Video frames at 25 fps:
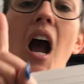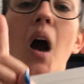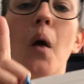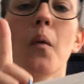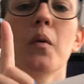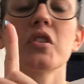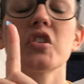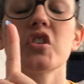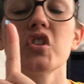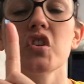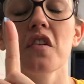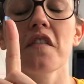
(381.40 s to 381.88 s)
I
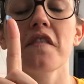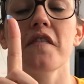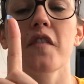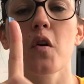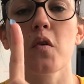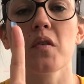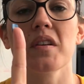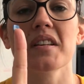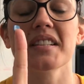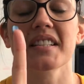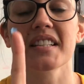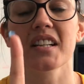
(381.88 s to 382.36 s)
want you to
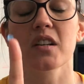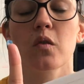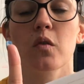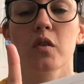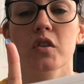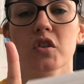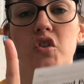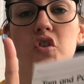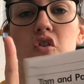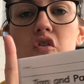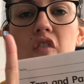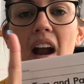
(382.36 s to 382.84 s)
focus in
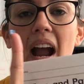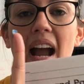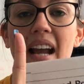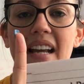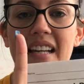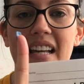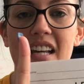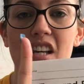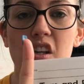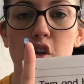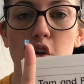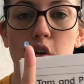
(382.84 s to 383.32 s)
on
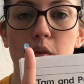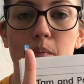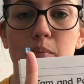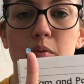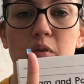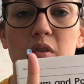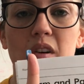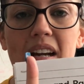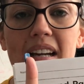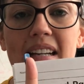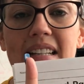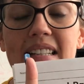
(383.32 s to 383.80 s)
tracking your
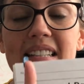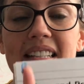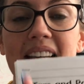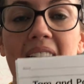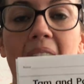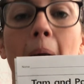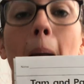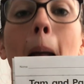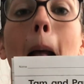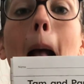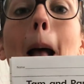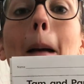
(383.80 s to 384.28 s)
print
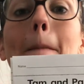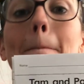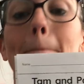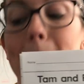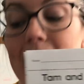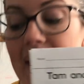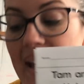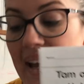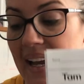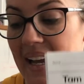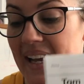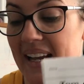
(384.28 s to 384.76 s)
and
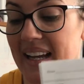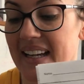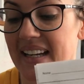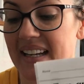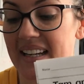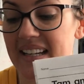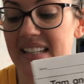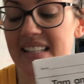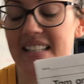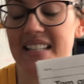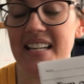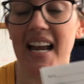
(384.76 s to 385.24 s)

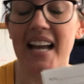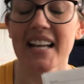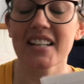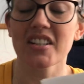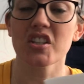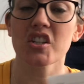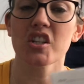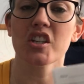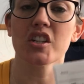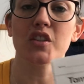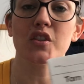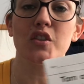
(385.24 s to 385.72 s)
paying
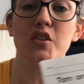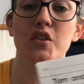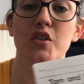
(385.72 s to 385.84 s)
attention